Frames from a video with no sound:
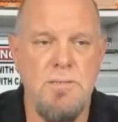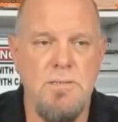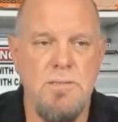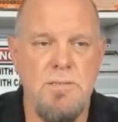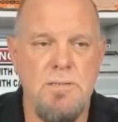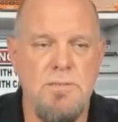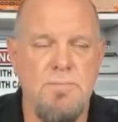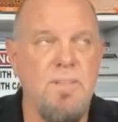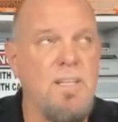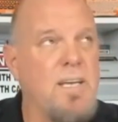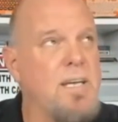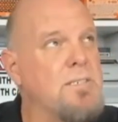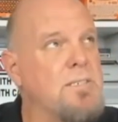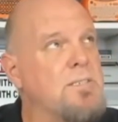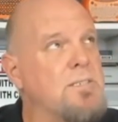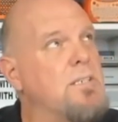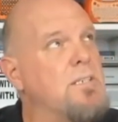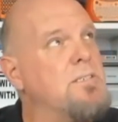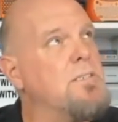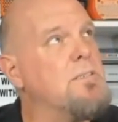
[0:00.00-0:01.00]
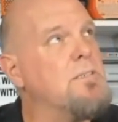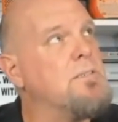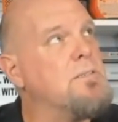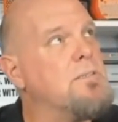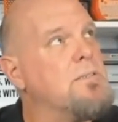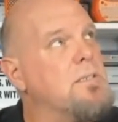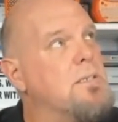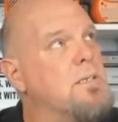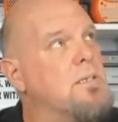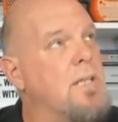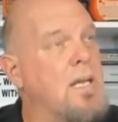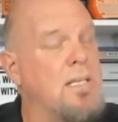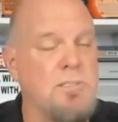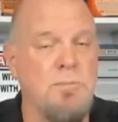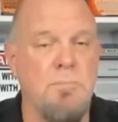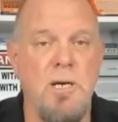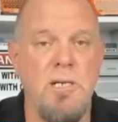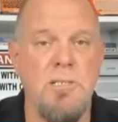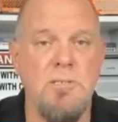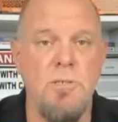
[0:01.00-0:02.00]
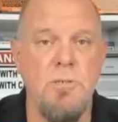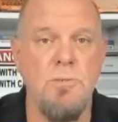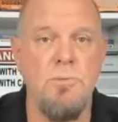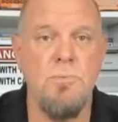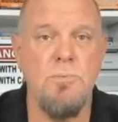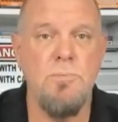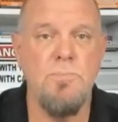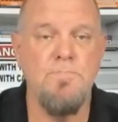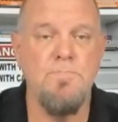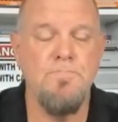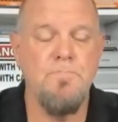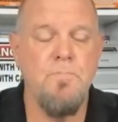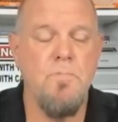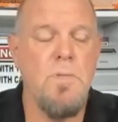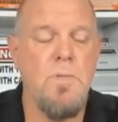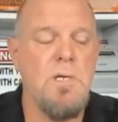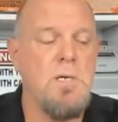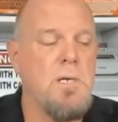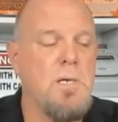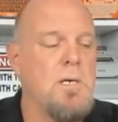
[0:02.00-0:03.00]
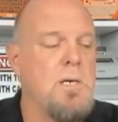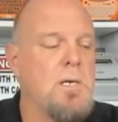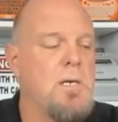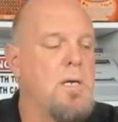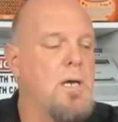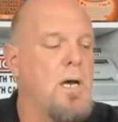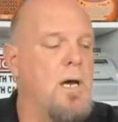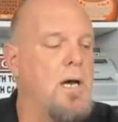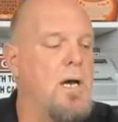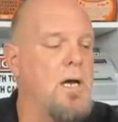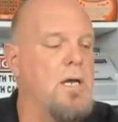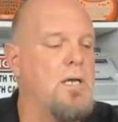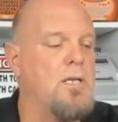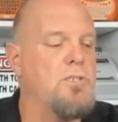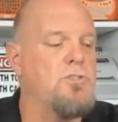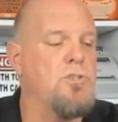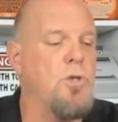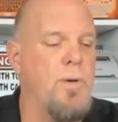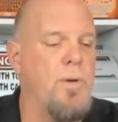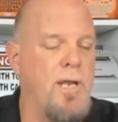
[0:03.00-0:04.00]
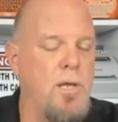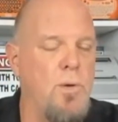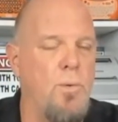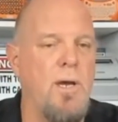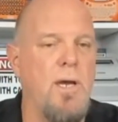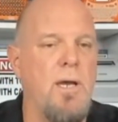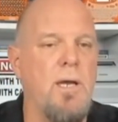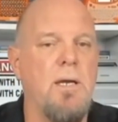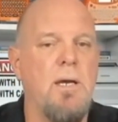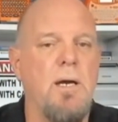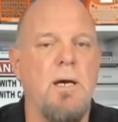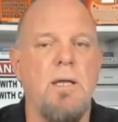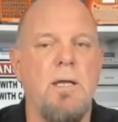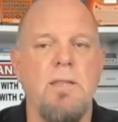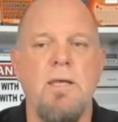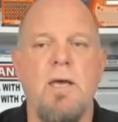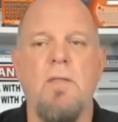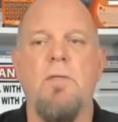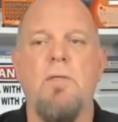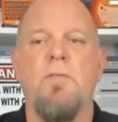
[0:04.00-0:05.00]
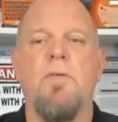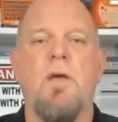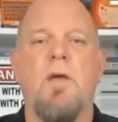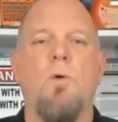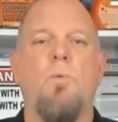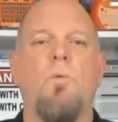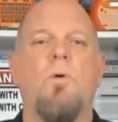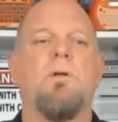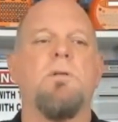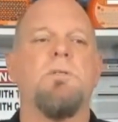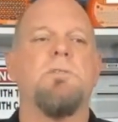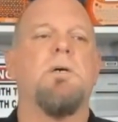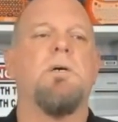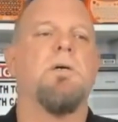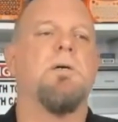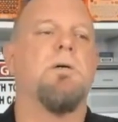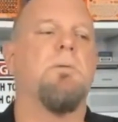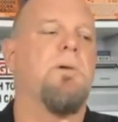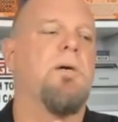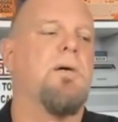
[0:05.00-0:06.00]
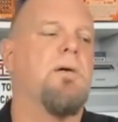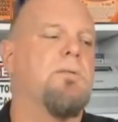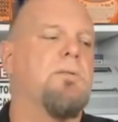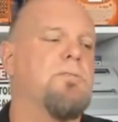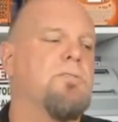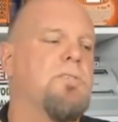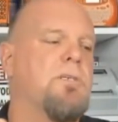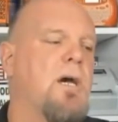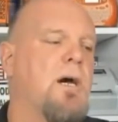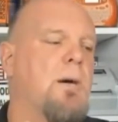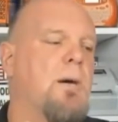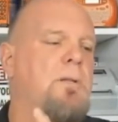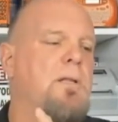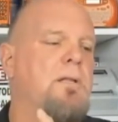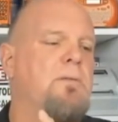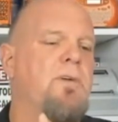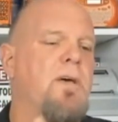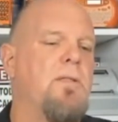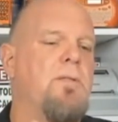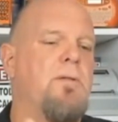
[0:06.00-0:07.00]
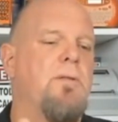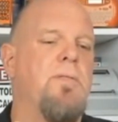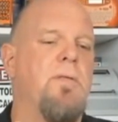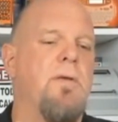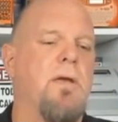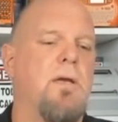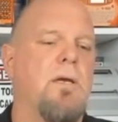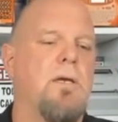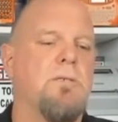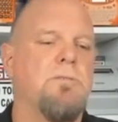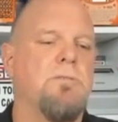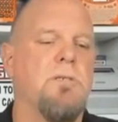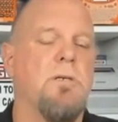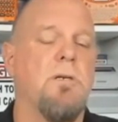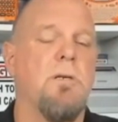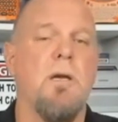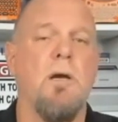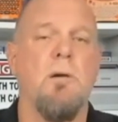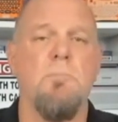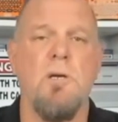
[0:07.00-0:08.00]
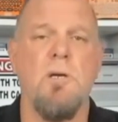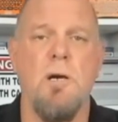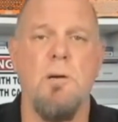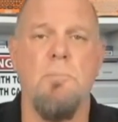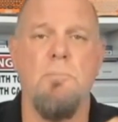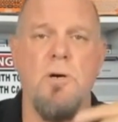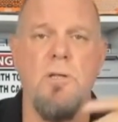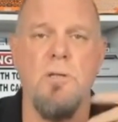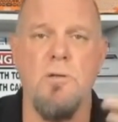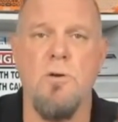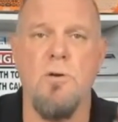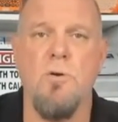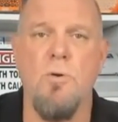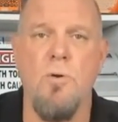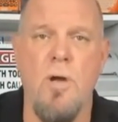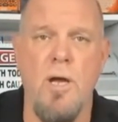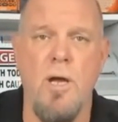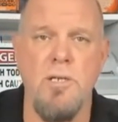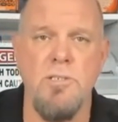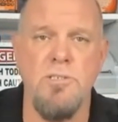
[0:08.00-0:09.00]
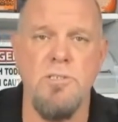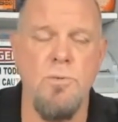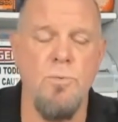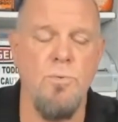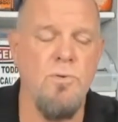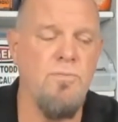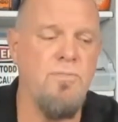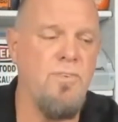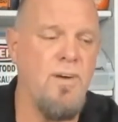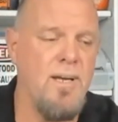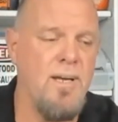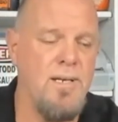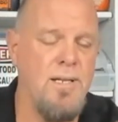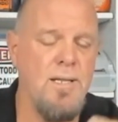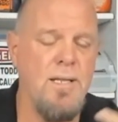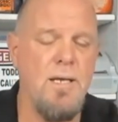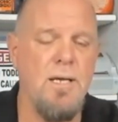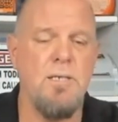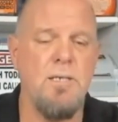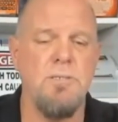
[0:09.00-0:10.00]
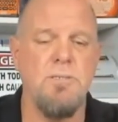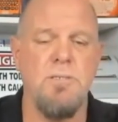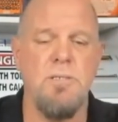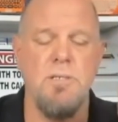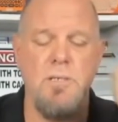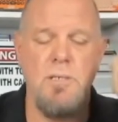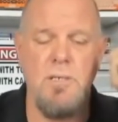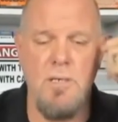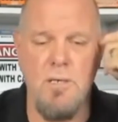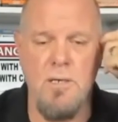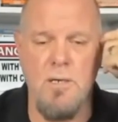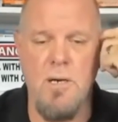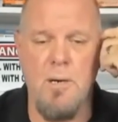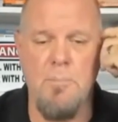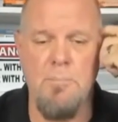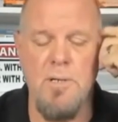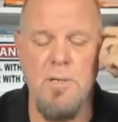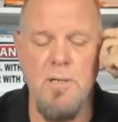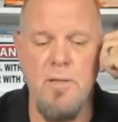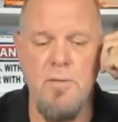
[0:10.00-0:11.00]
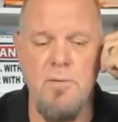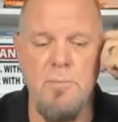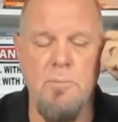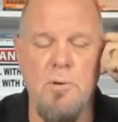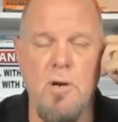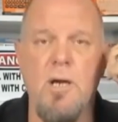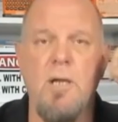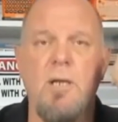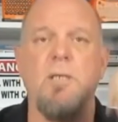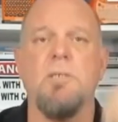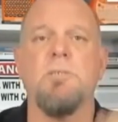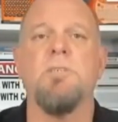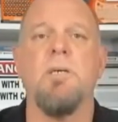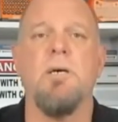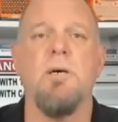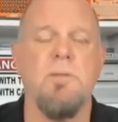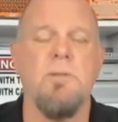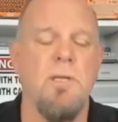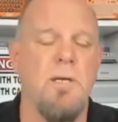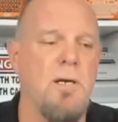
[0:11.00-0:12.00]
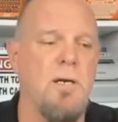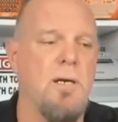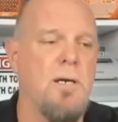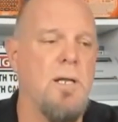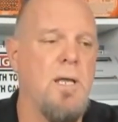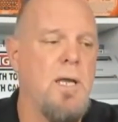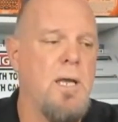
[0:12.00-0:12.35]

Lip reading: Flagization, that's mine too. So anyway, the other thing I want to talk about, there's a couple of other things that are coming up on the horizon. We're finalizing a couple other products out there.